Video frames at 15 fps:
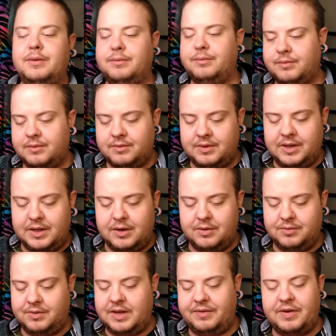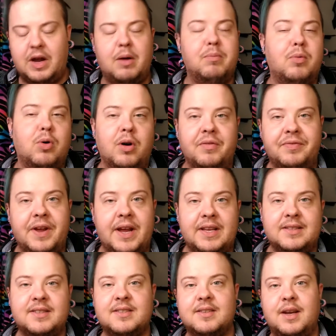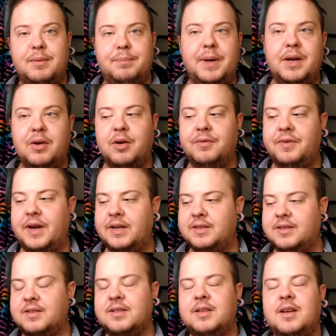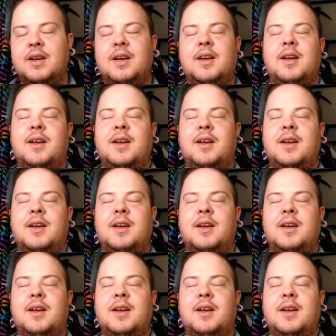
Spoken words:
and they've got more events, like bigger events,